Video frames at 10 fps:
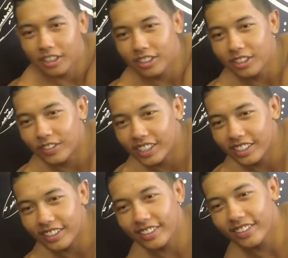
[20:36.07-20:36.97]
Dude, what are
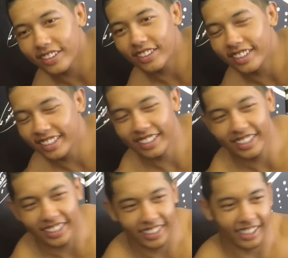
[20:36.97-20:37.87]
you going to learn
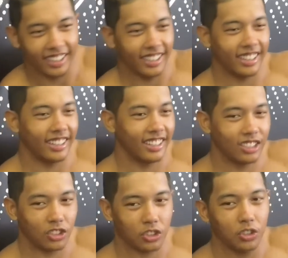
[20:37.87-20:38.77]

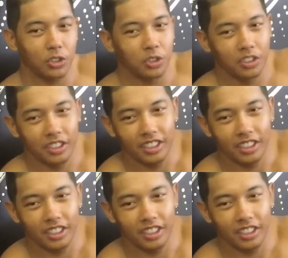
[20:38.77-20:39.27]
in school?